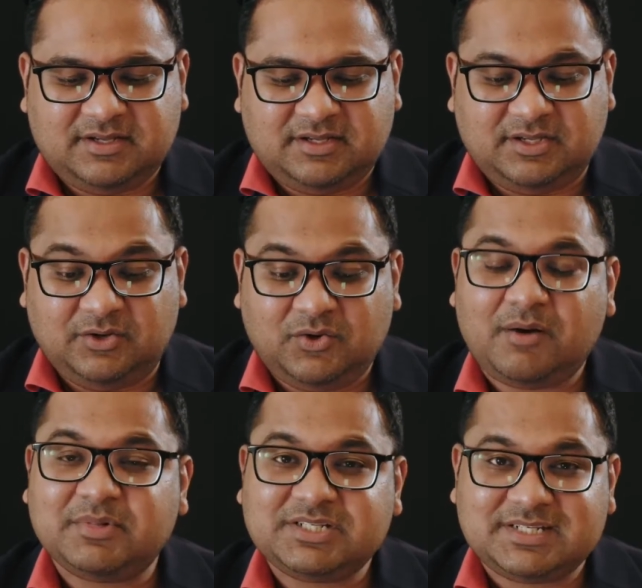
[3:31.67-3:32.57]
You know how
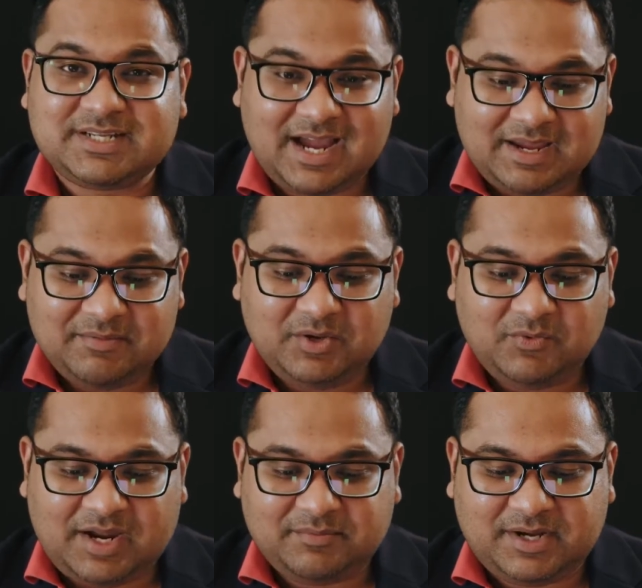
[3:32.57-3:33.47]
much time the
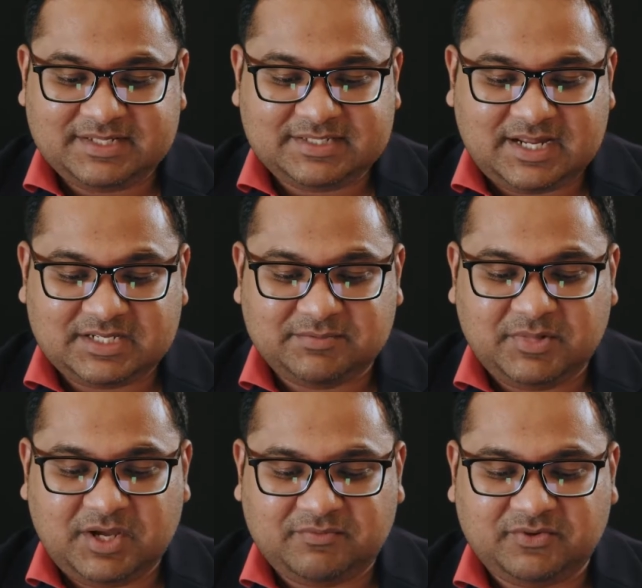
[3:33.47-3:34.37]
white man snatched
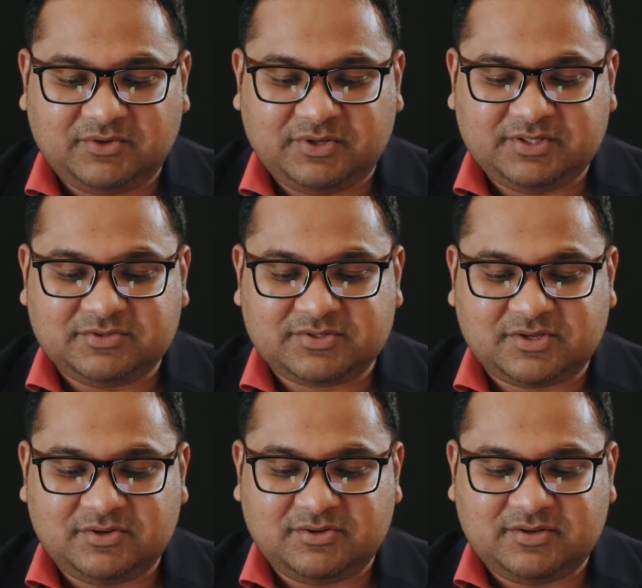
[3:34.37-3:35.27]
me up for going too
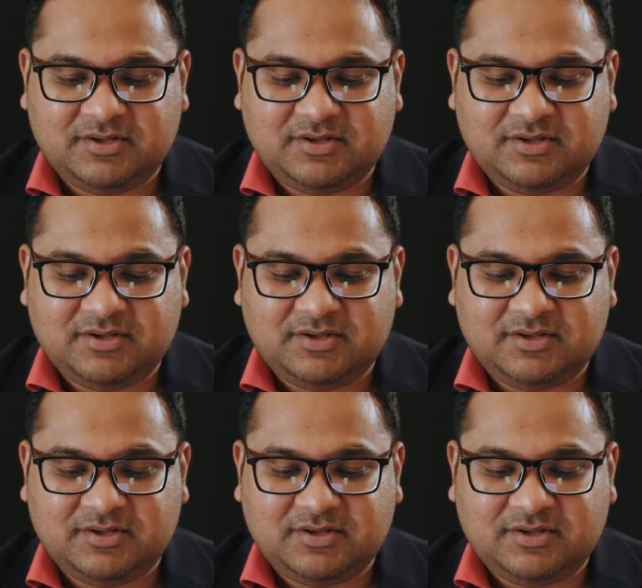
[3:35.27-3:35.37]
slow?